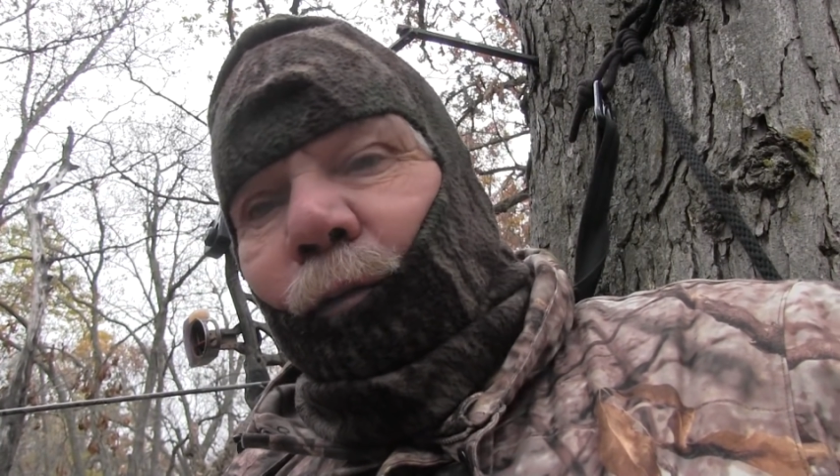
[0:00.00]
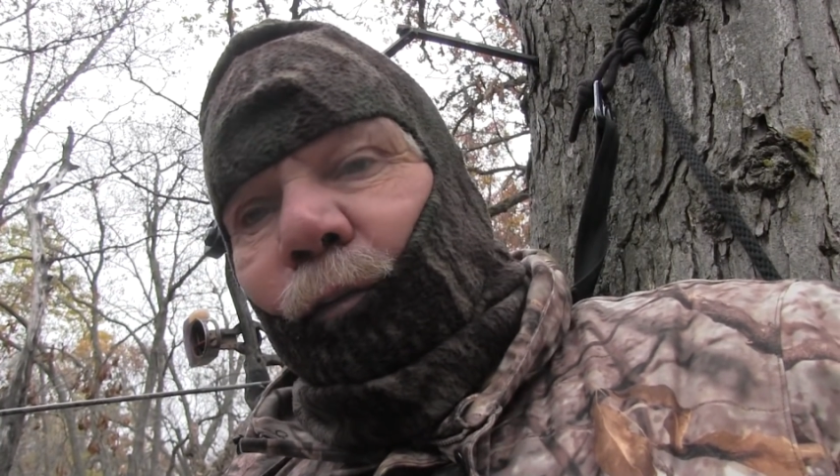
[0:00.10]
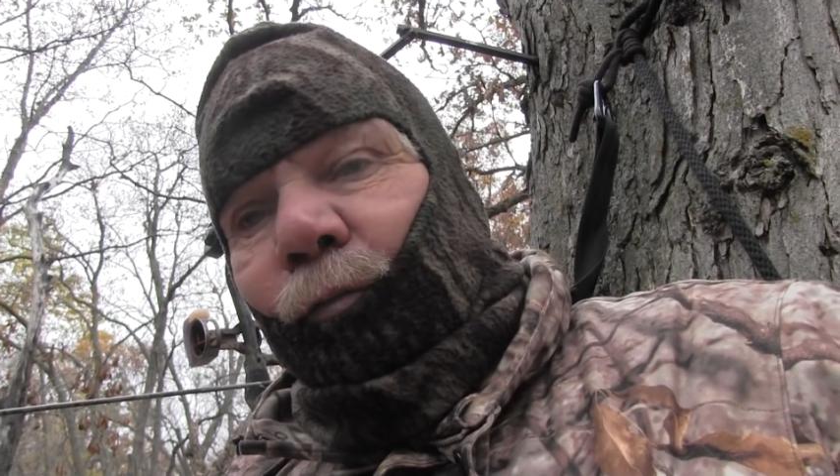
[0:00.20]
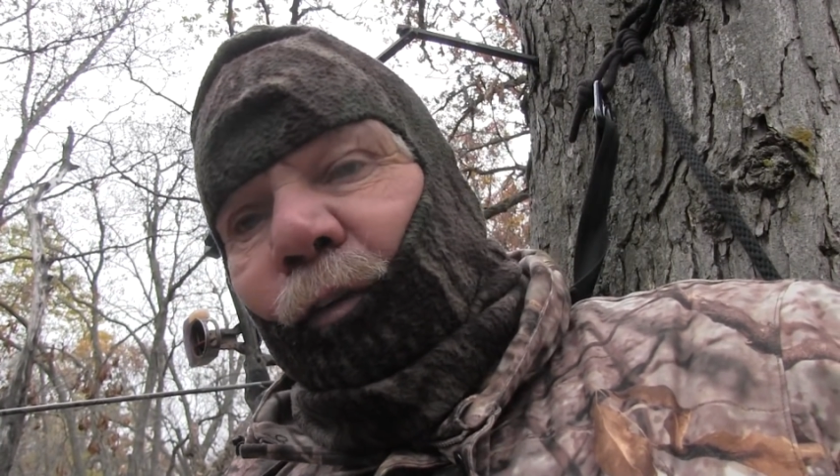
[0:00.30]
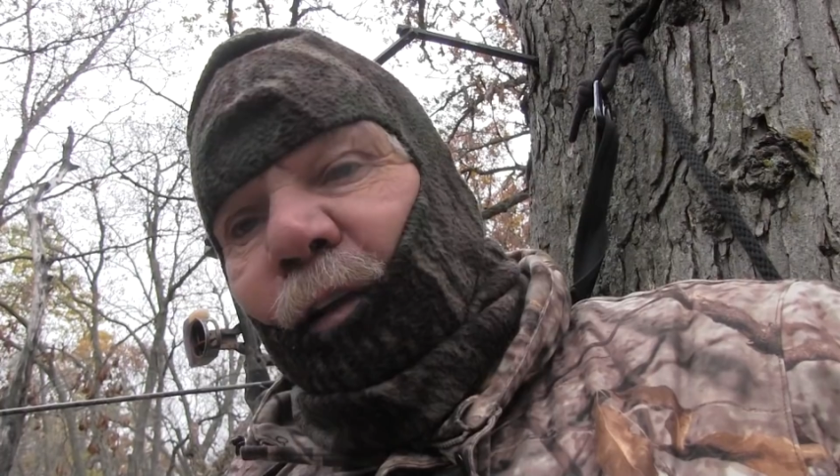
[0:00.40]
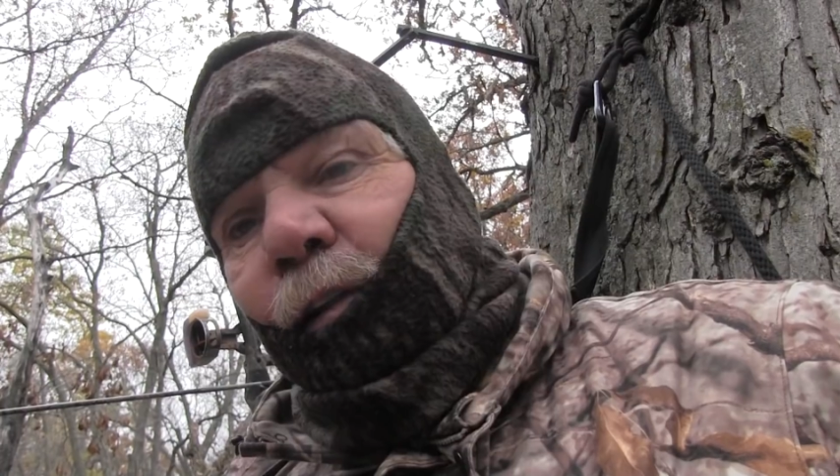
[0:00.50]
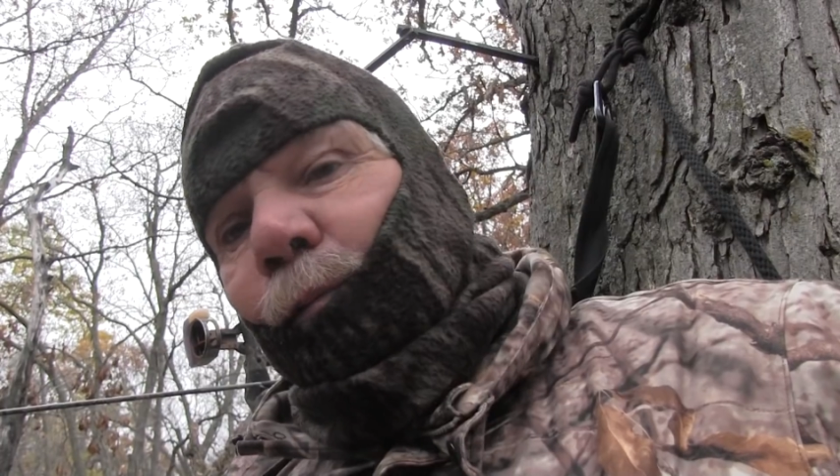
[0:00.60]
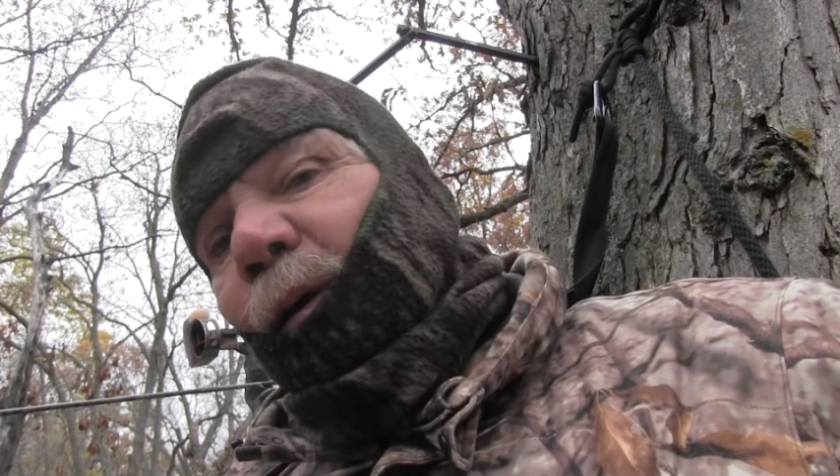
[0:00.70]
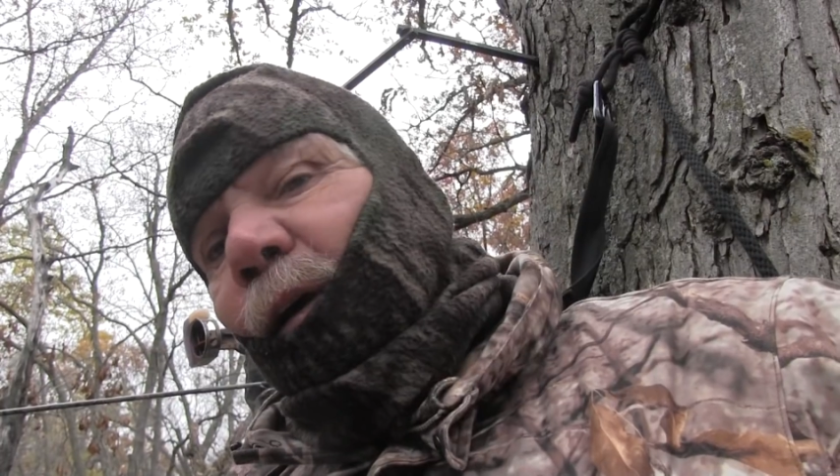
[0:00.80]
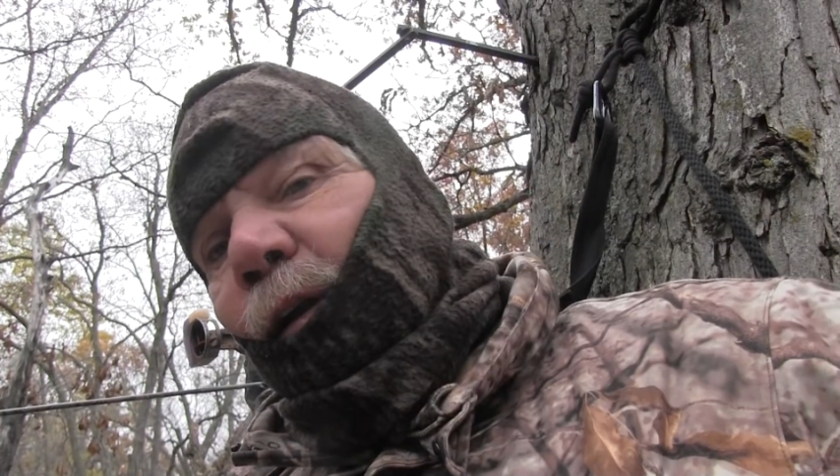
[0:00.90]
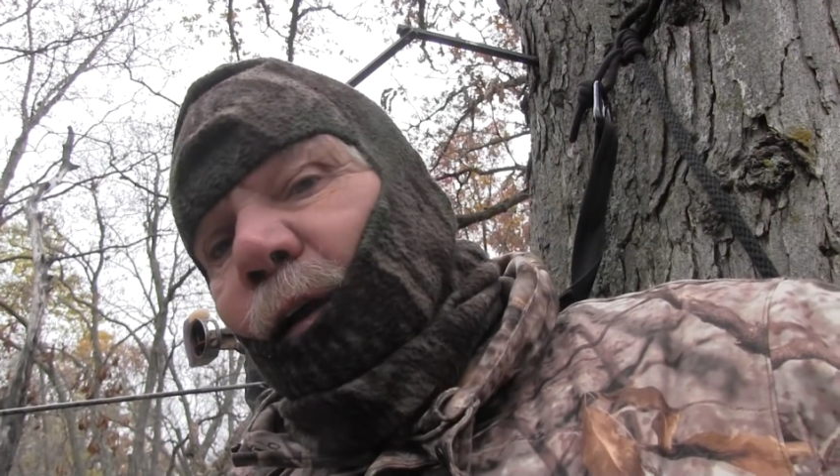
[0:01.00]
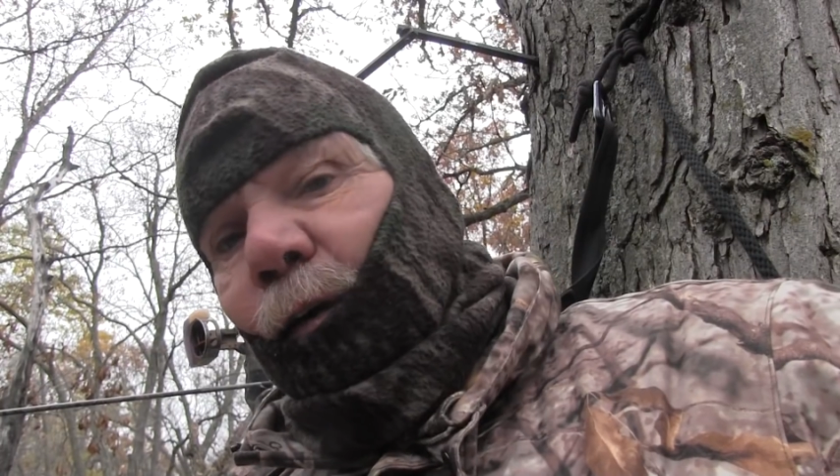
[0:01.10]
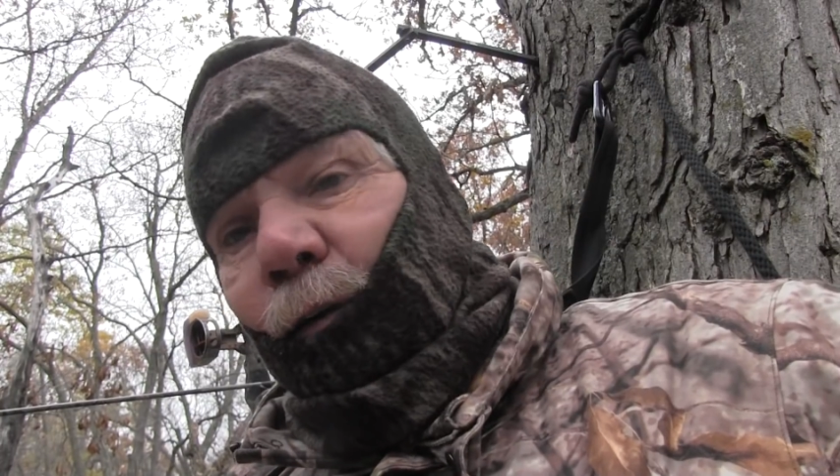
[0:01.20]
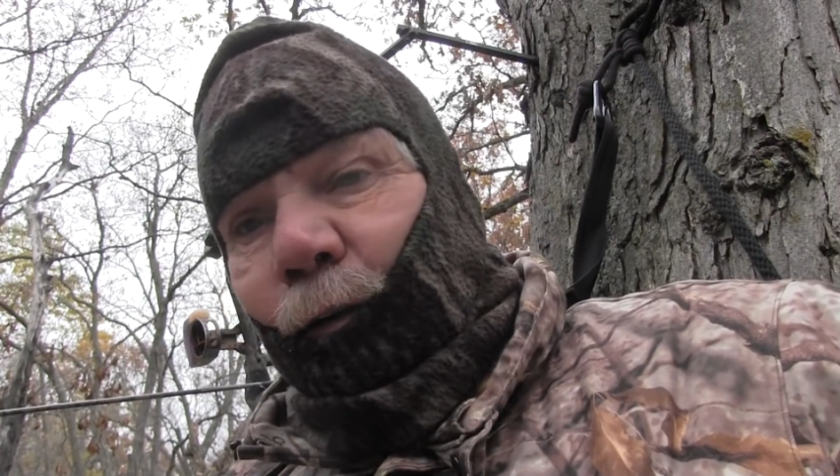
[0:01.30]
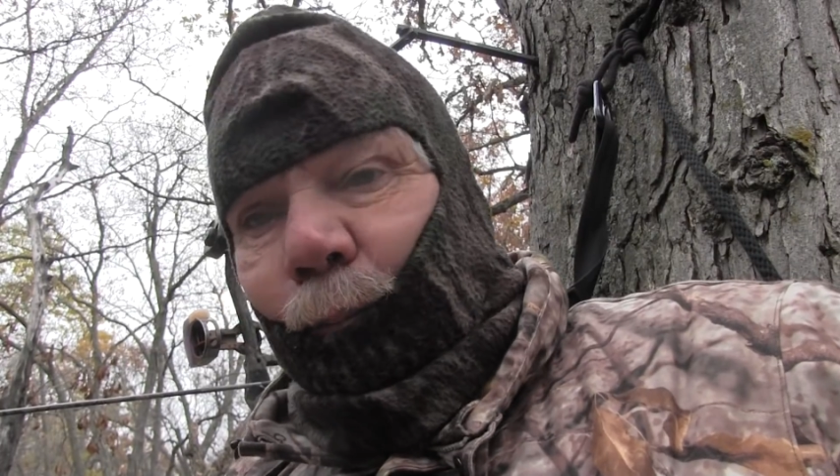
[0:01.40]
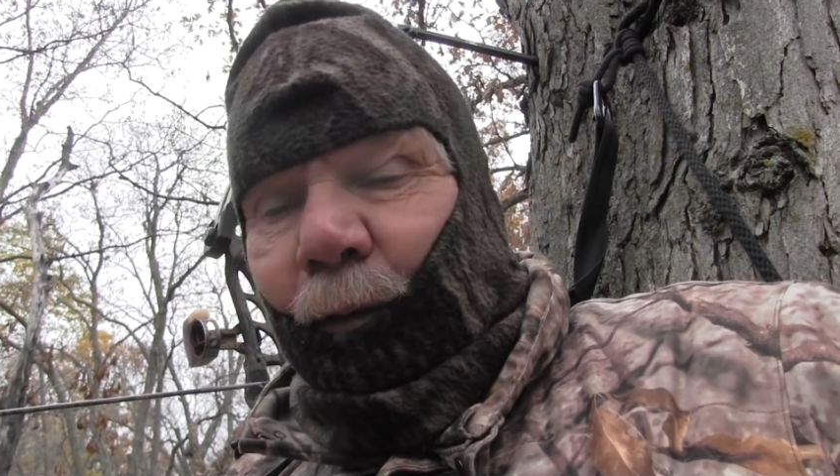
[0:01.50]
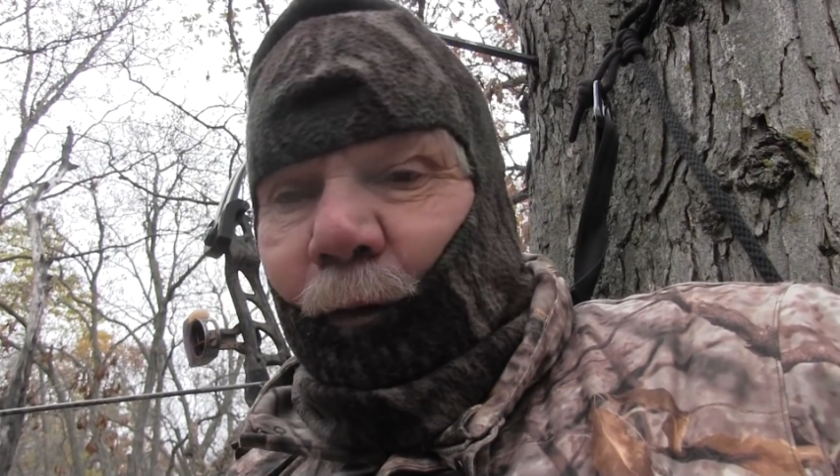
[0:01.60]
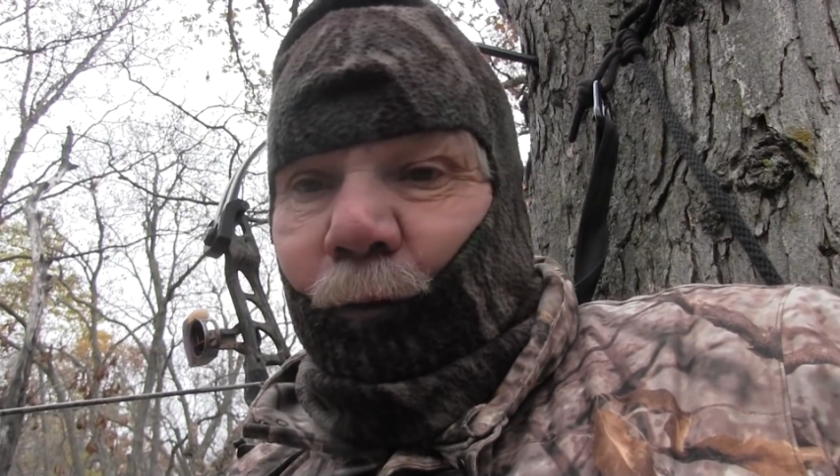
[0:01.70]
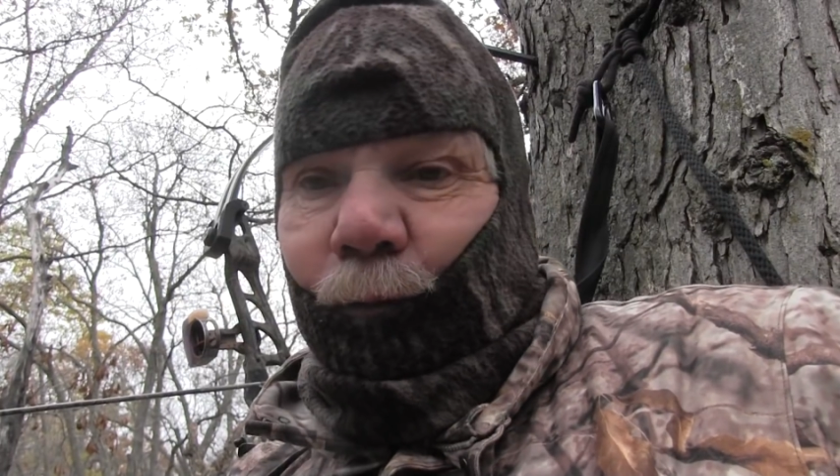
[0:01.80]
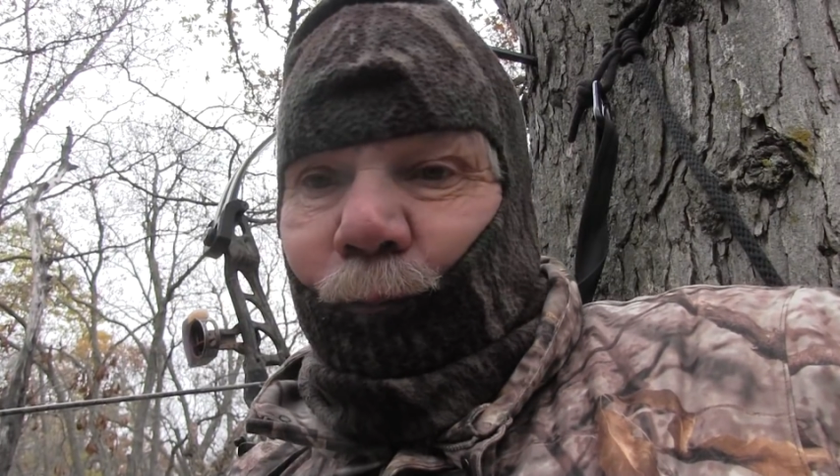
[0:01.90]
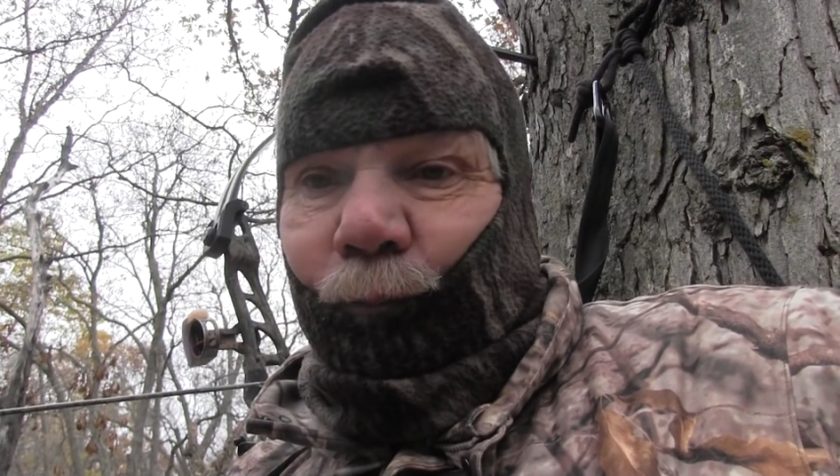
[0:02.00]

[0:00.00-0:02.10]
The fence being down up here